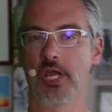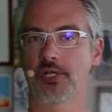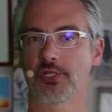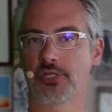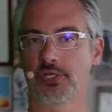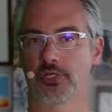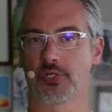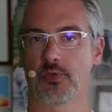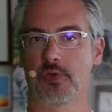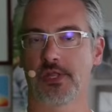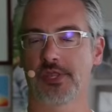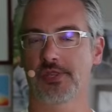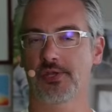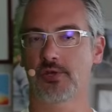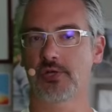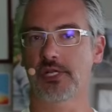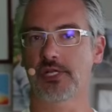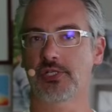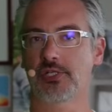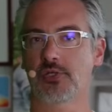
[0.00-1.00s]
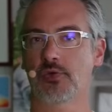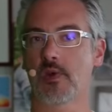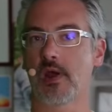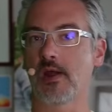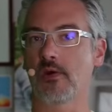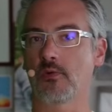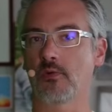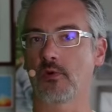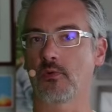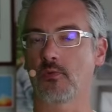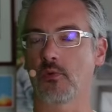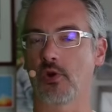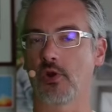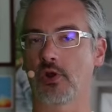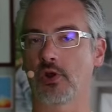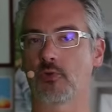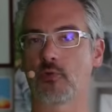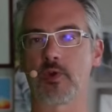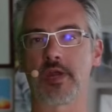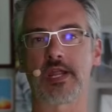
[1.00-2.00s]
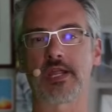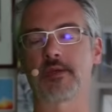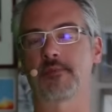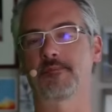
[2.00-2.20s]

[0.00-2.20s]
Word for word: to do a 32 hour work week,